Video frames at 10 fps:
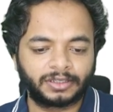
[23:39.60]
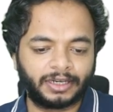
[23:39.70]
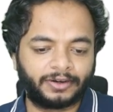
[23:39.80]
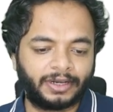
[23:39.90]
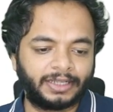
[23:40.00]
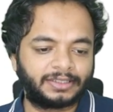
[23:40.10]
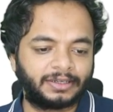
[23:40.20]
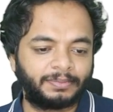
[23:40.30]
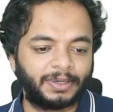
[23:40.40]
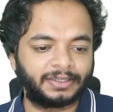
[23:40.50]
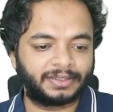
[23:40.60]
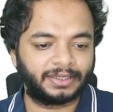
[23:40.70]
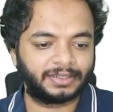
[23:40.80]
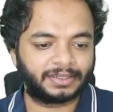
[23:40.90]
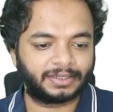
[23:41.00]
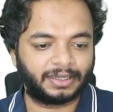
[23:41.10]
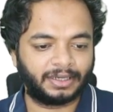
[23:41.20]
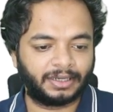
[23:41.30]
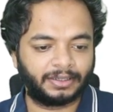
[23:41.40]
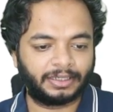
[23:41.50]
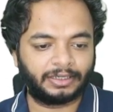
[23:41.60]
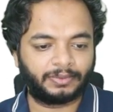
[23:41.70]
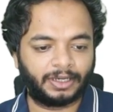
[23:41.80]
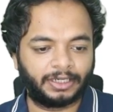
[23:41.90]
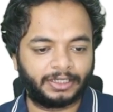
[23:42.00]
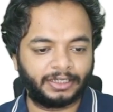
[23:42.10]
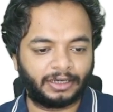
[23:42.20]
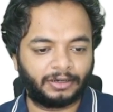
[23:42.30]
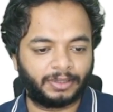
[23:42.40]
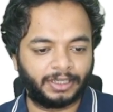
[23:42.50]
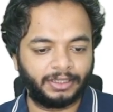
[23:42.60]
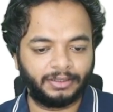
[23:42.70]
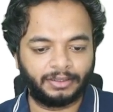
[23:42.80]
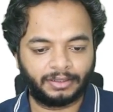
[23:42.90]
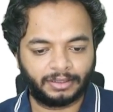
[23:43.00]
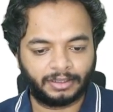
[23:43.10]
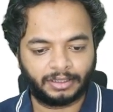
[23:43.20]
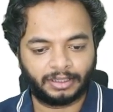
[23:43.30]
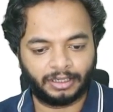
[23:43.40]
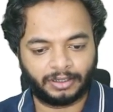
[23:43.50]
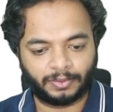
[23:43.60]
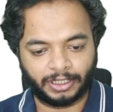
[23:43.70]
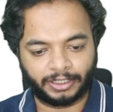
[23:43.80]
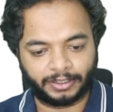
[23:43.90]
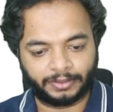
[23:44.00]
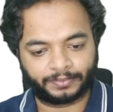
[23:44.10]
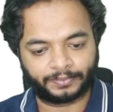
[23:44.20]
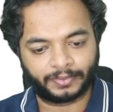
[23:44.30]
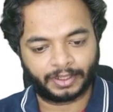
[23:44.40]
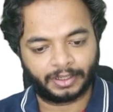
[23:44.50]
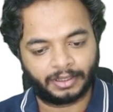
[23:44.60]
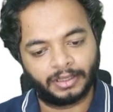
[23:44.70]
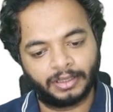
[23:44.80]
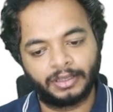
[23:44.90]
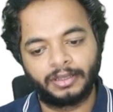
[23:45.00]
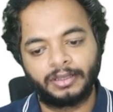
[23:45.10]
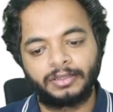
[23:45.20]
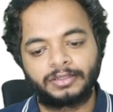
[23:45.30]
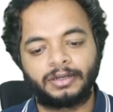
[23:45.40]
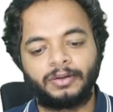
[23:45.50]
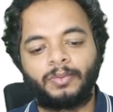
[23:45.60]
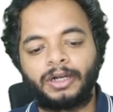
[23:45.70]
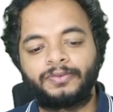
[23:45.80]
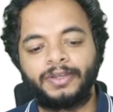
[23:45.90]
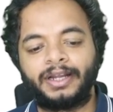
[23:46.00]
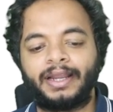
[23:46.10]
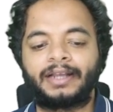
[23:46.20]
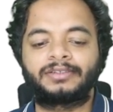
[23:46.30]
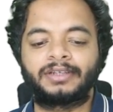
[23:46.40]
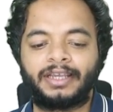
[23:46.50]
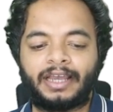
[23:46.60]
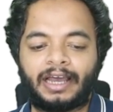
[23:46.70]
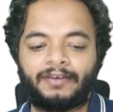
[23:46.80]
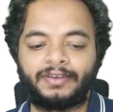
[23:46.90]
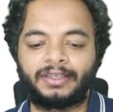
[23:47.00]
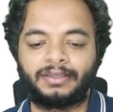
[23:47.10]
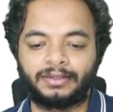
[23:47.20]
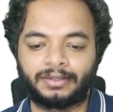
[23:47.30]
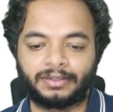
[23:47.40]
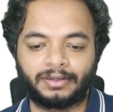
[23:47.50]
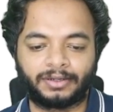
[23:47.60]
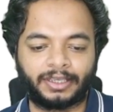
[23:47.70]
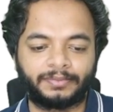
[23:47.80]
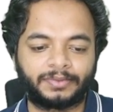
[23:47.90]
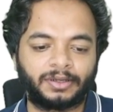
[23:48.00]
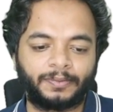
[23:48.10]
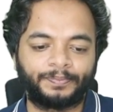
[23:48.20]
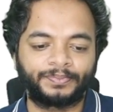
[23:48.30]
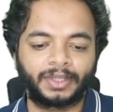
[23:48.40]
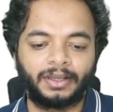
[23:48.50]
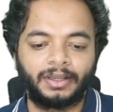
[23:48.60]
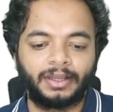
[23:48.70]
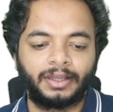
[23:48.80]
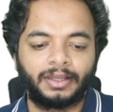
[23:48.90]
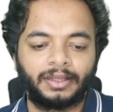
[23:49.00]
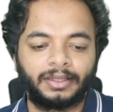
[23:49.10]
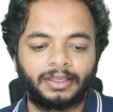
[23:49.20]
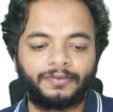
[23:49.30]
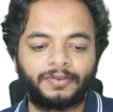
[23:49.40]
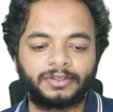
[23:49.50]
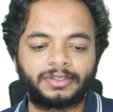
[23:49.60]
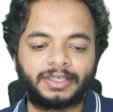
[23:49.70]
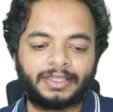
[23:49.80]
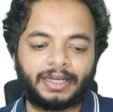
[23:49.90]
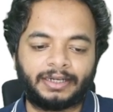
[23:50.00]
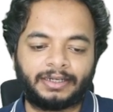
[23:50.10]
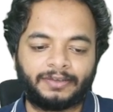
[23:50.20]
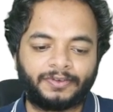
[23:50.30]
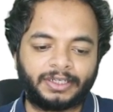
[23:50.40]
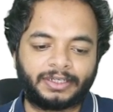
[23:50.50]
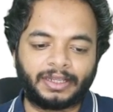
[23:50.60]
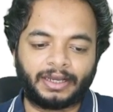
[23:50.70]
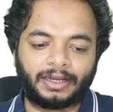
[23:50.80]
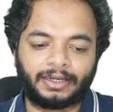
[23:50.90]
So let's replace this inequality now by equality. So what we are actually having here, okay, so if you see that if we